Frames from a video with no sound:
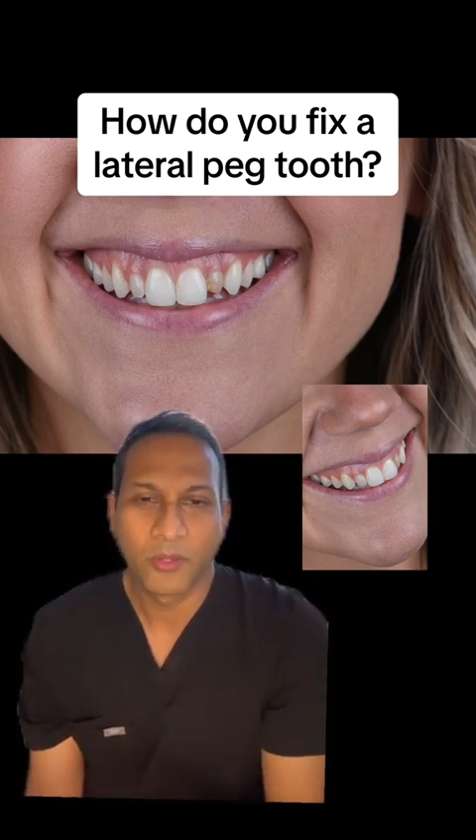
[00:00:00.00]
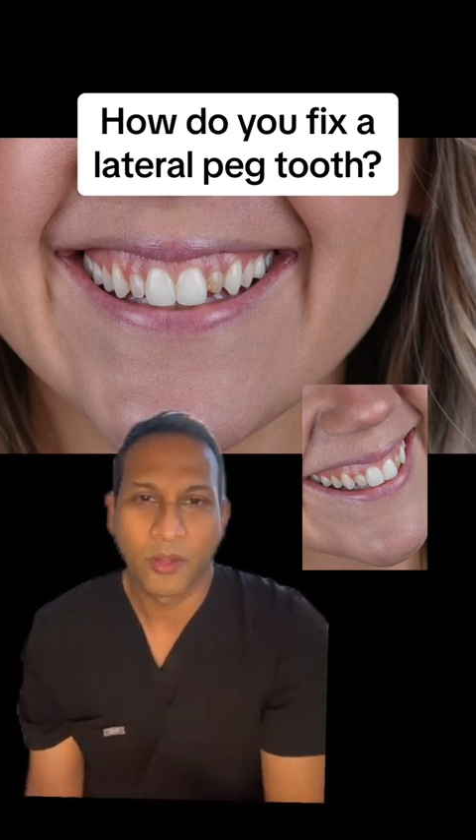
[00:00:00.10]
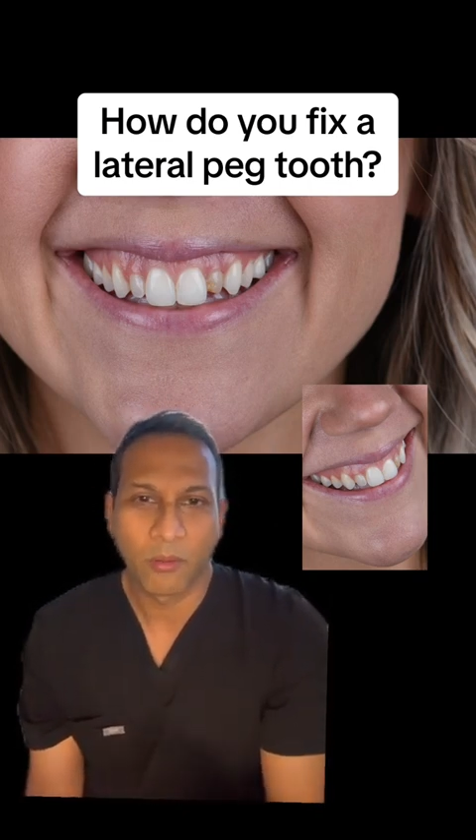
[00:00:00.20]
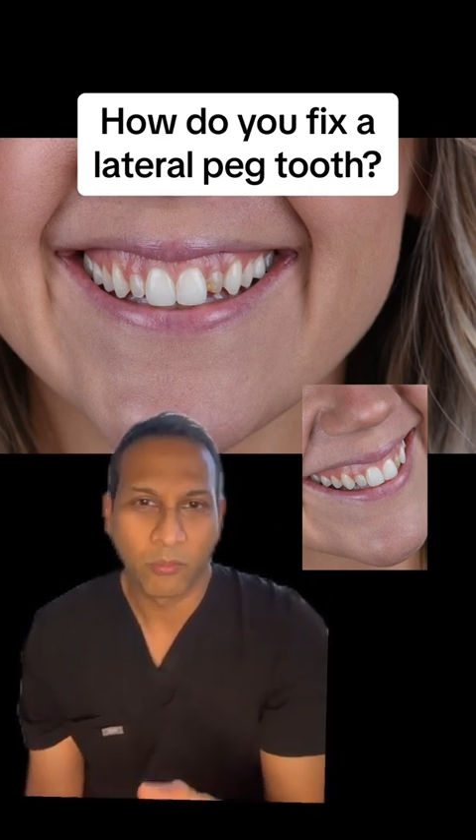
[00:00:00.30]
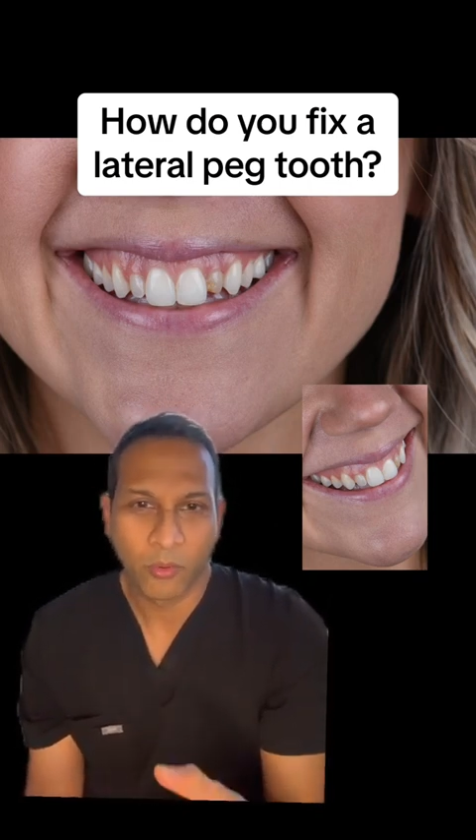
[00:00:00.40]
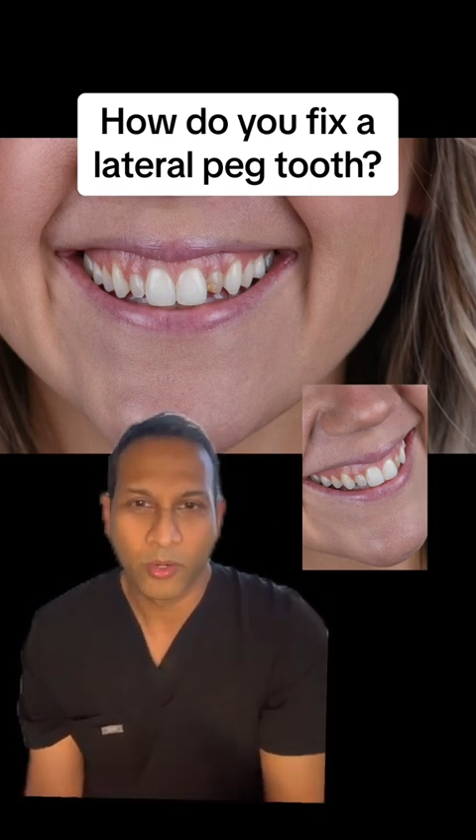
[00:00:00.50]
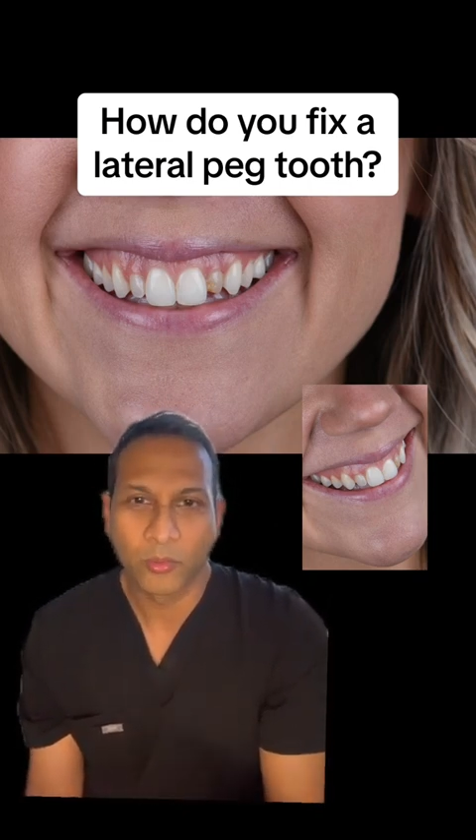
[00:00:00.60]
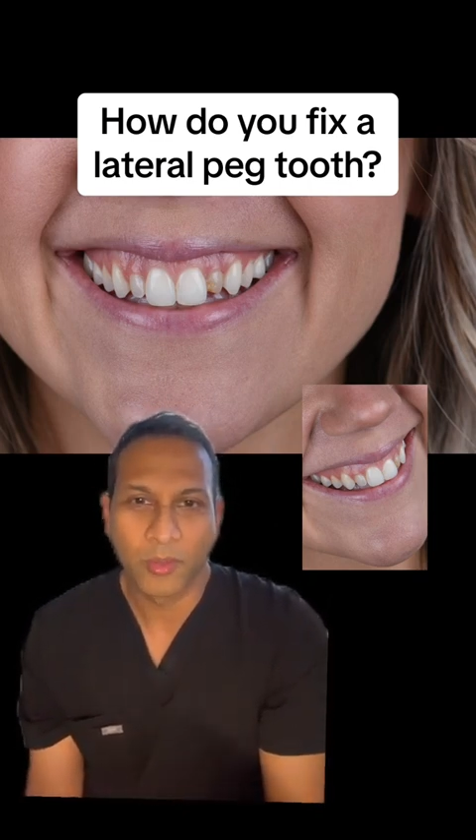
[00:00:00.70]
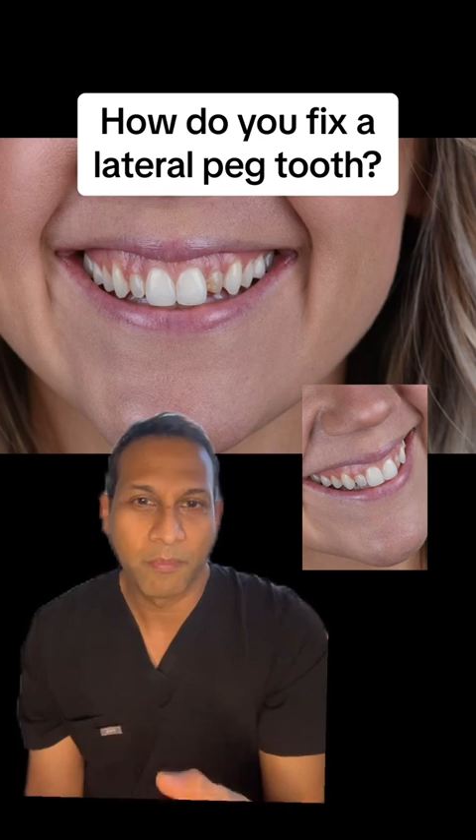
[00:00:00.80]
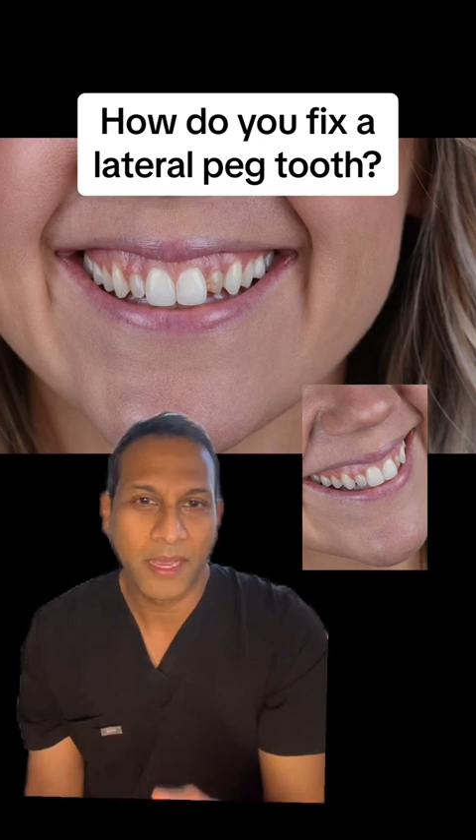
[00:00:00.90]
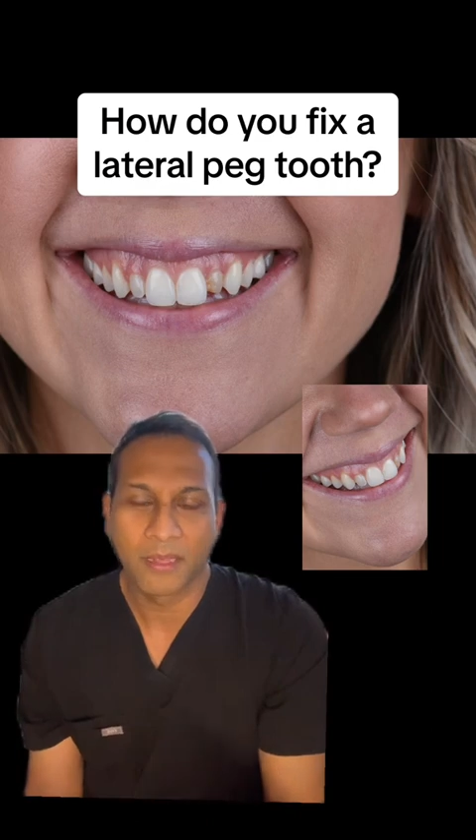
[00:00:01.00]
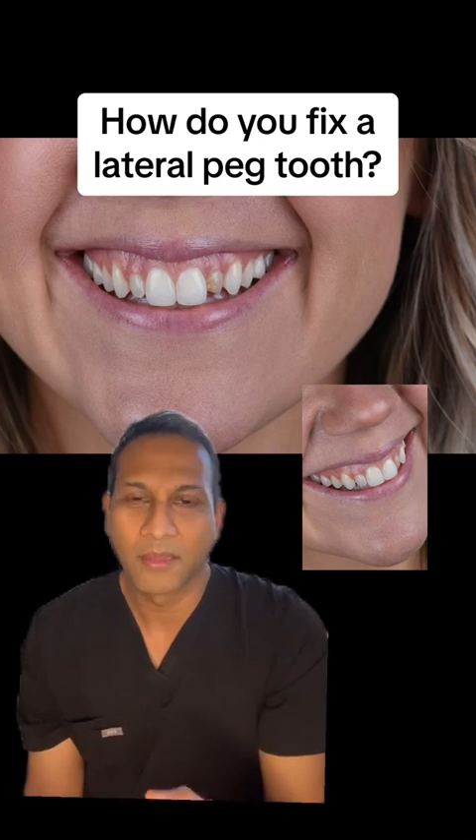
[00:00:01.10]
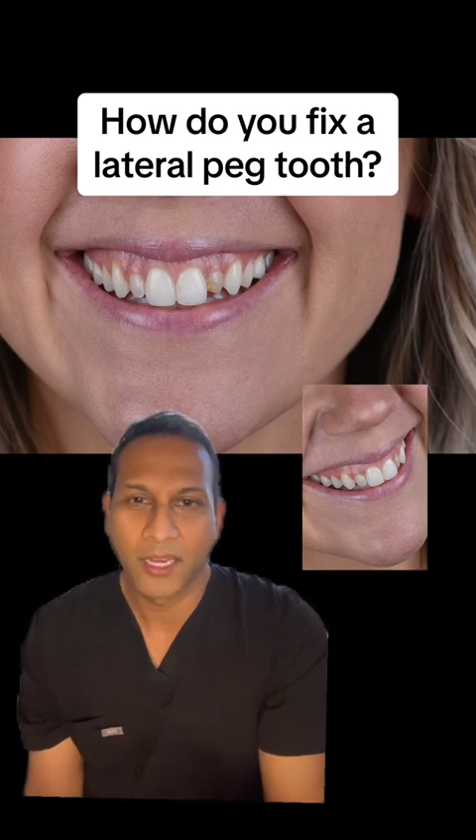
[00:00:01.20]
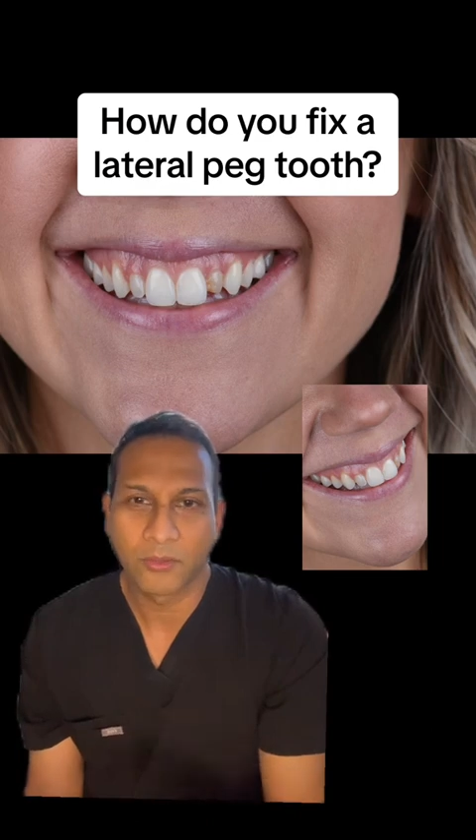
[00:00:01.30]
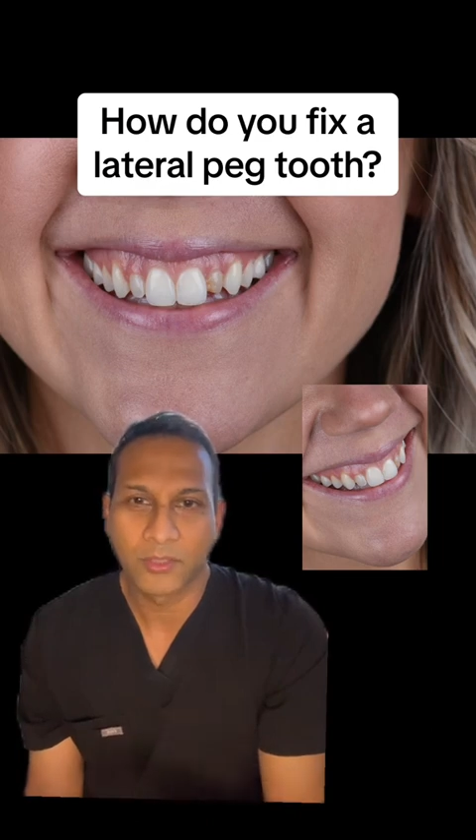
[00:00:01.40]
born with peg
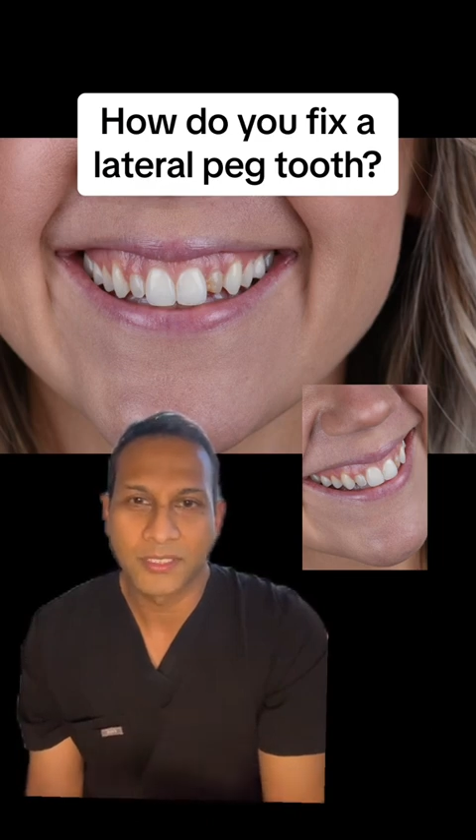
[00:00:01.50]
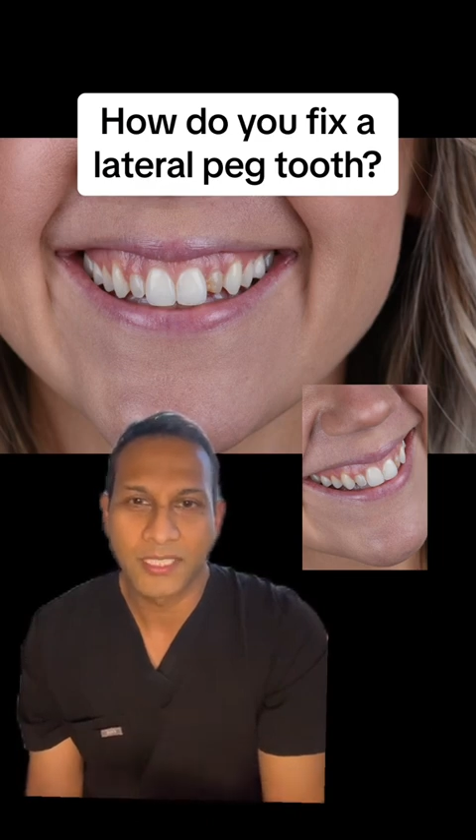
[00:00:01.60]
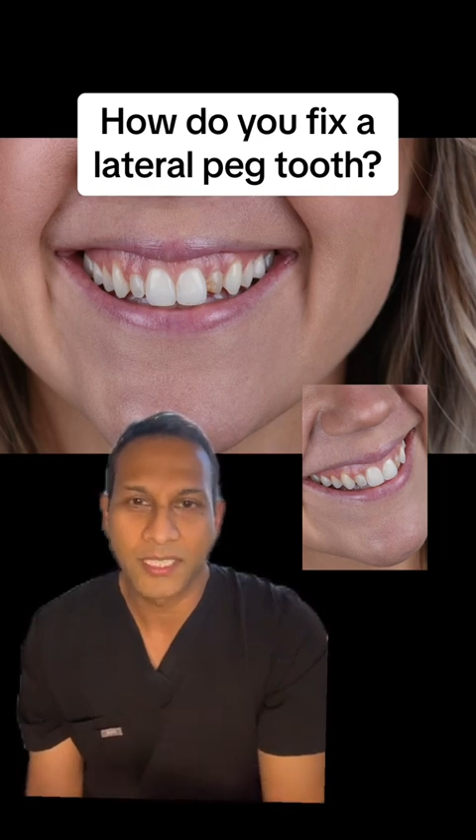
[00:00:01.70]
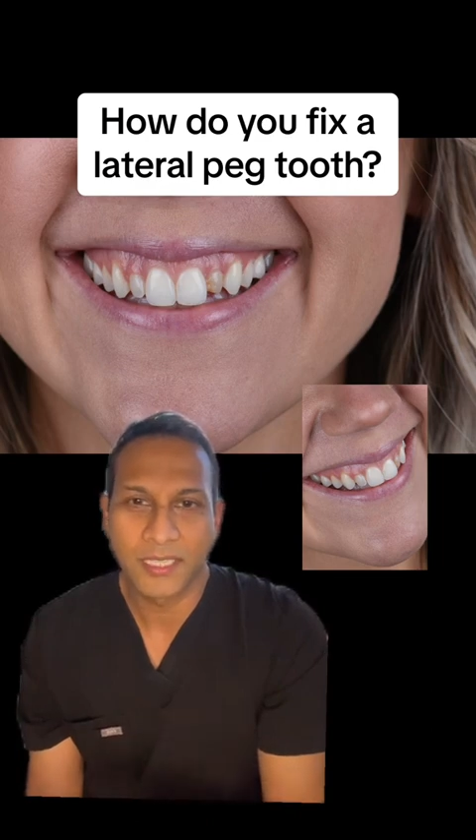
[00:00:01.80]
lateral teeth,